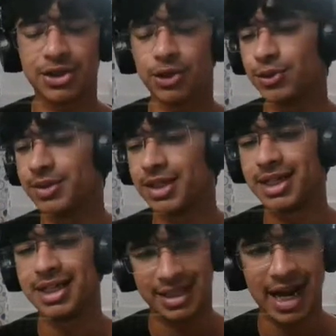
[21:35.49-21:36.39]
So
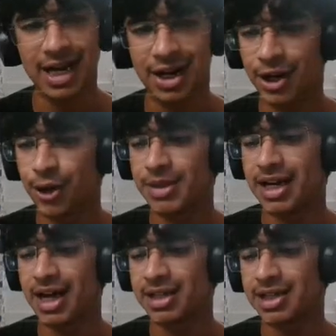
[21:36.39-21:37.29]
that, I hope
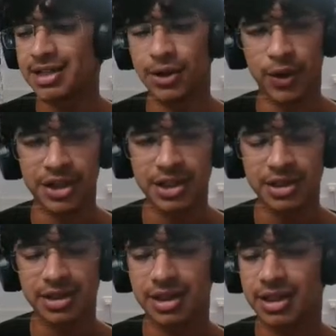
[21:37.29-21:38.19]
that answers your question.